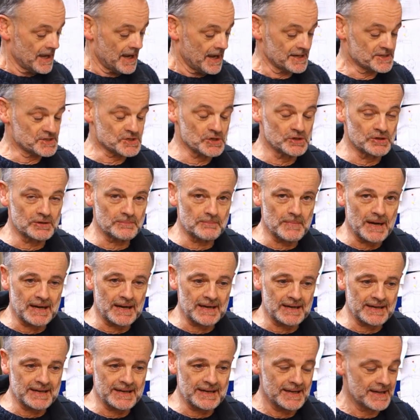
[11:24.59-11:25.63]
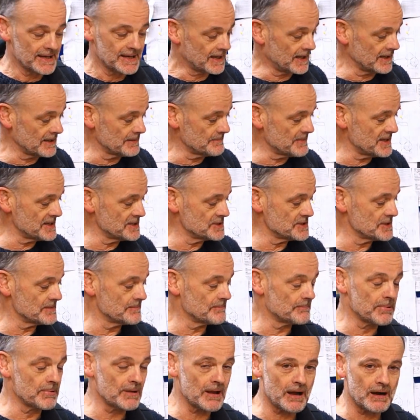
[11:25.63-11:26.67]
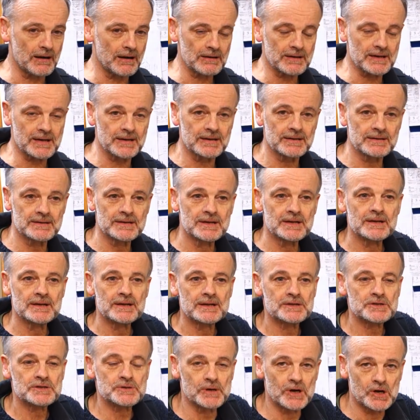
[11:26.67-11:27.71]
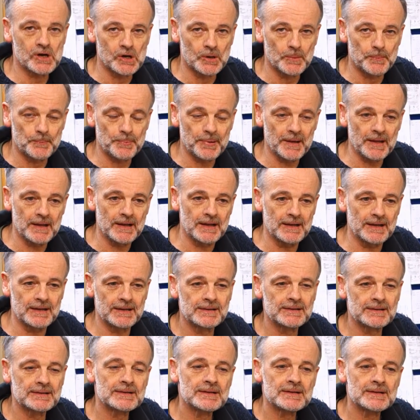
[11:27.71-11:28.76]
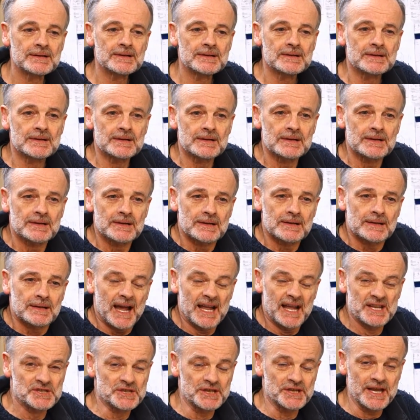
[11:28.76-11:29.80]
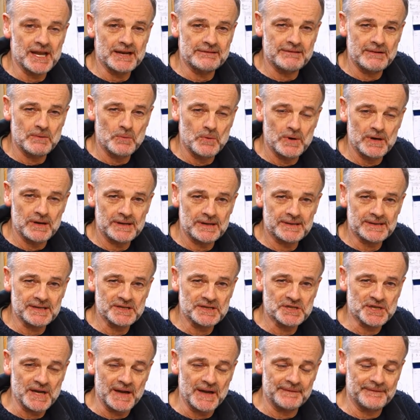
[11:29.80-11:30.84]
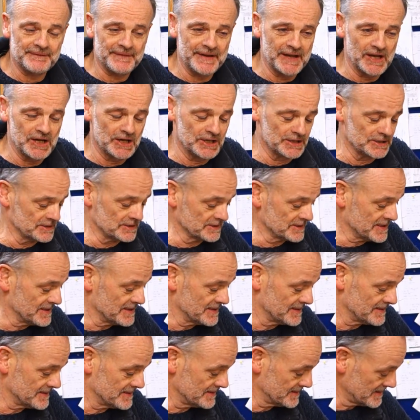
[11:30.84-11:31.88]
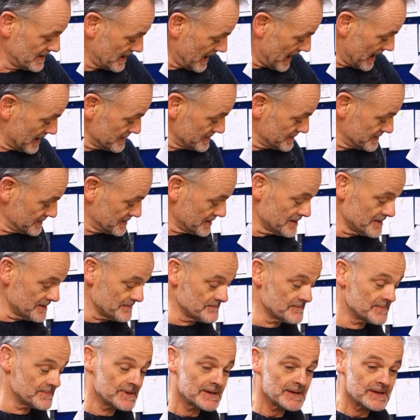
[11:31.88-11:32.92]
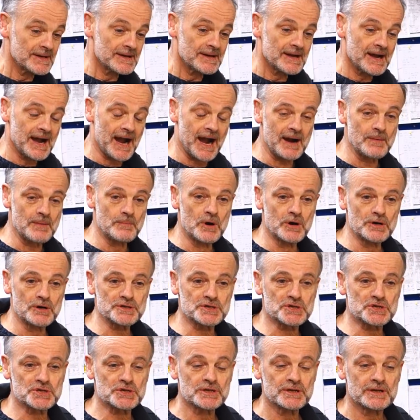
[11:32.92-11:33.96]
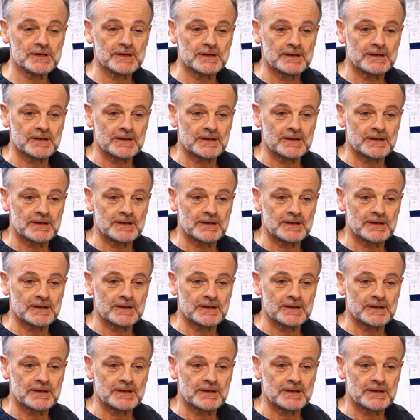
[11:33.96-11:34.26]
I took my aluminium block to a couple of engineering works in Sheffield, asked them how much